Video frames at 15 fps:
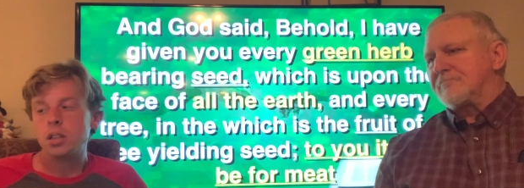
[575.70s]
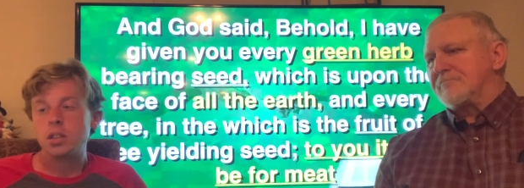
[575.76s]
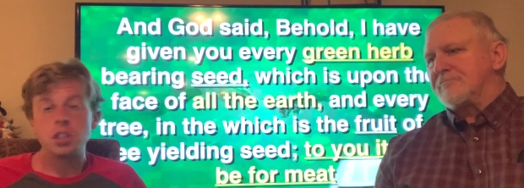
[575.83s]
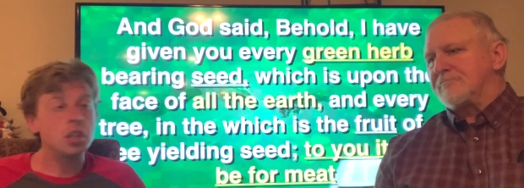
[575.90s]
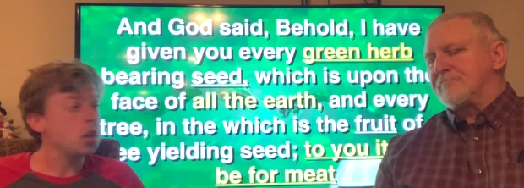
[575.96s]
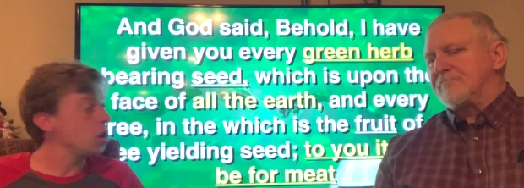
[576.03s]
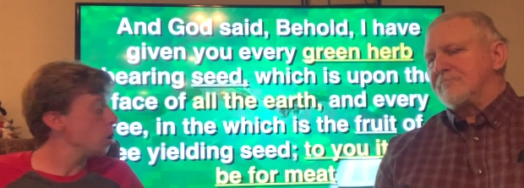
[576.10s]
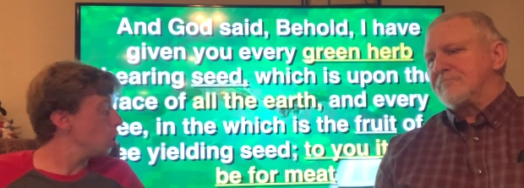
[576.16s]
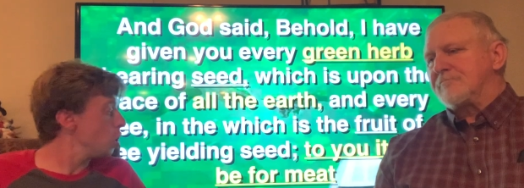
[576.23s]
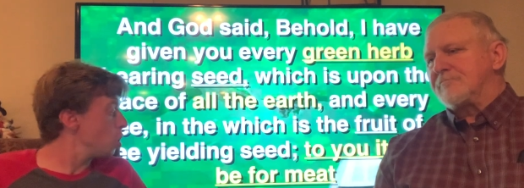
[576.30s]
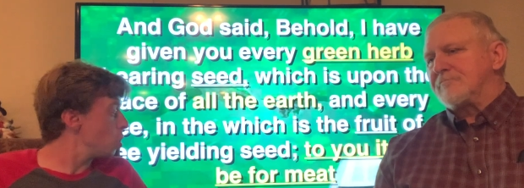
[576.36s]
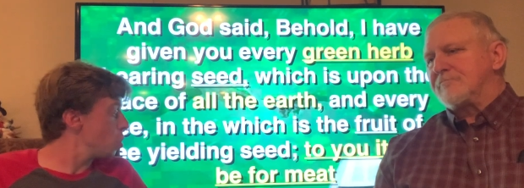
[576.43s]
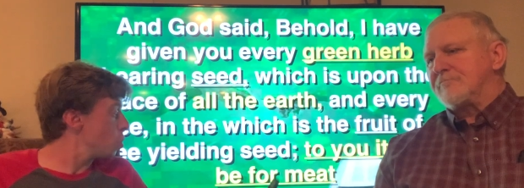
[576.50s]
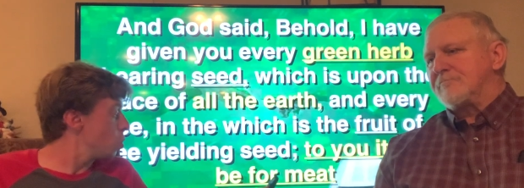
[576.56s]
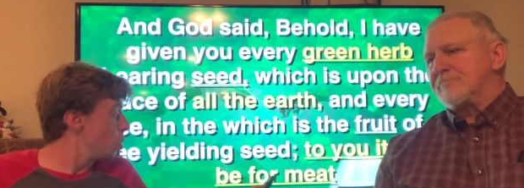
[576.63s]
Speaker 1: To
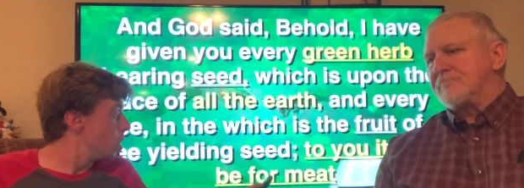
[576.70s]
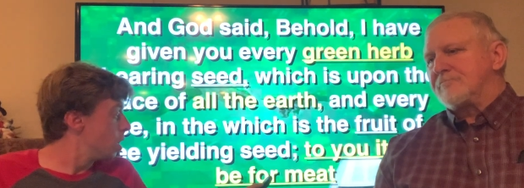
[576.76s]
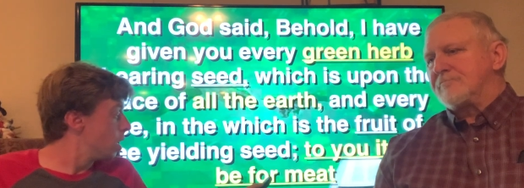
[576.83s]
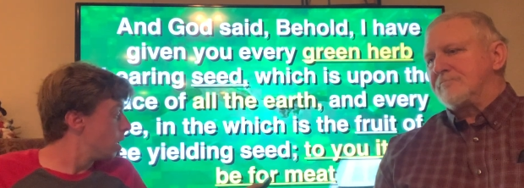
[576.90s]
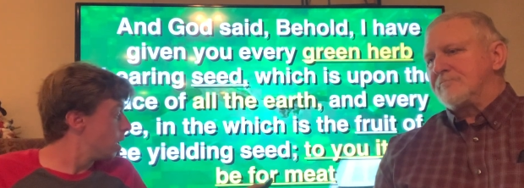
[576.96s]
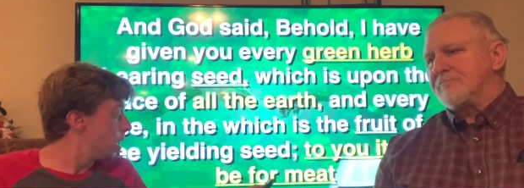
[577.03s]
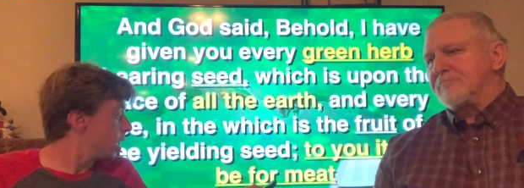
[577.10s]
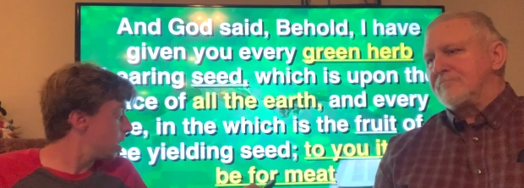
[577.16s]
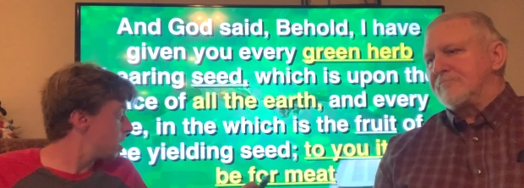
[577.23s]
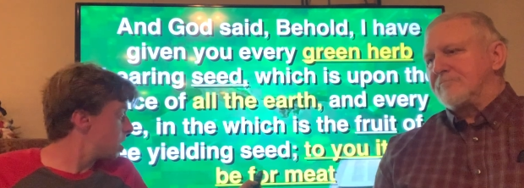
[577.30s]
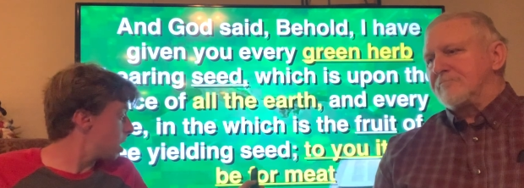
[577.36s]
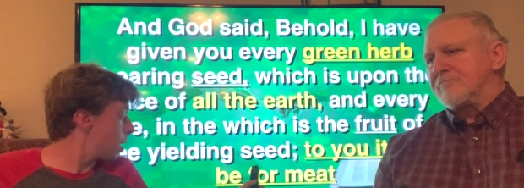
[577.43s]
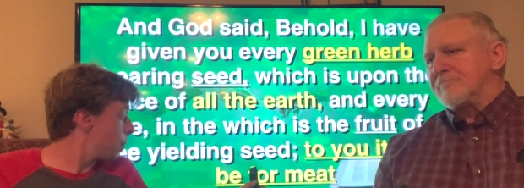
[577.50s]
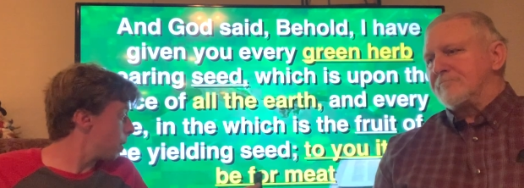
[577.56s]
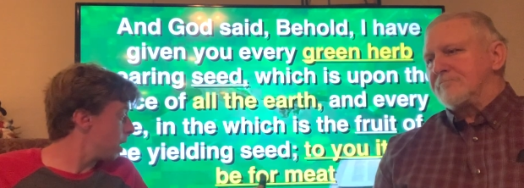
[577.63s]
you it
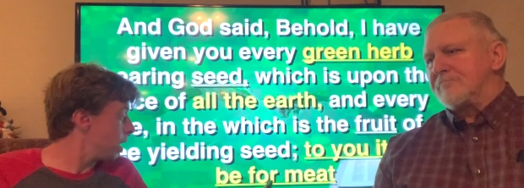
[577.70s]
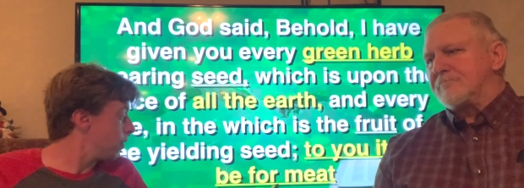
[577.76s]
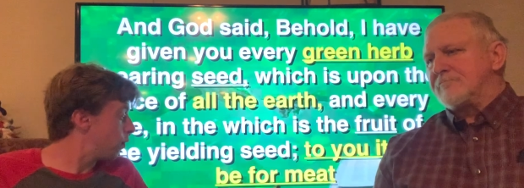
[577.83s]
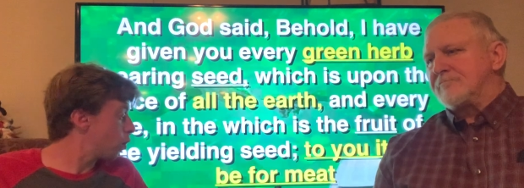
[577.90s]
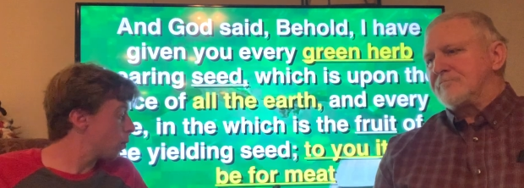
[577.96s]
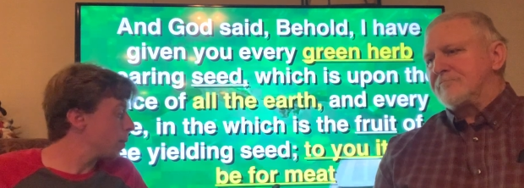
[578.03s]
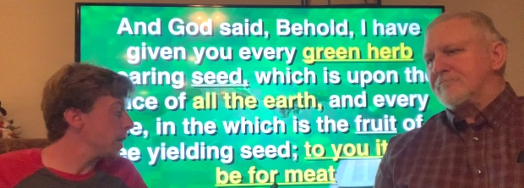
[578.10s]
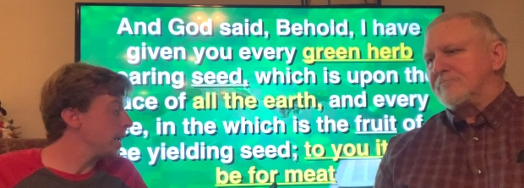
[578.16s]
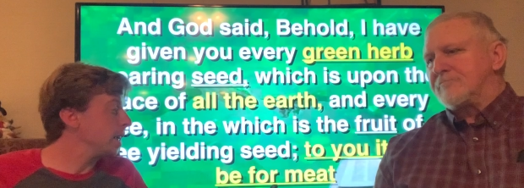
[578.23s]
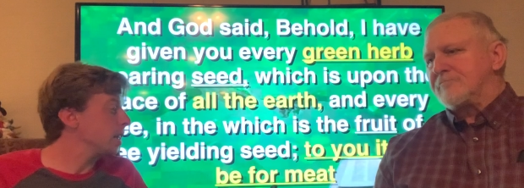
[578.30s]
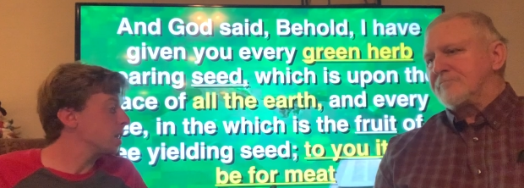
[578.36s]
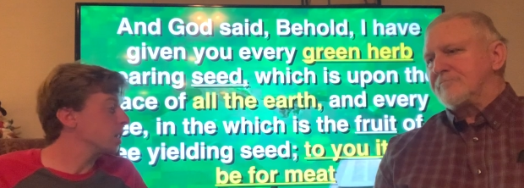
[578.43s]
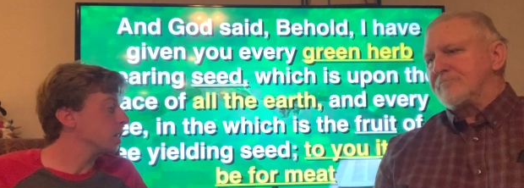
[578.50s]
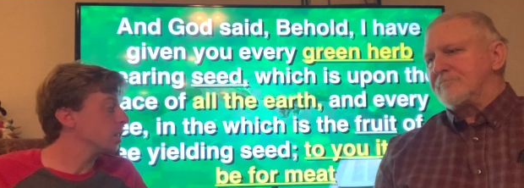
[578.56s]
shall be for meat.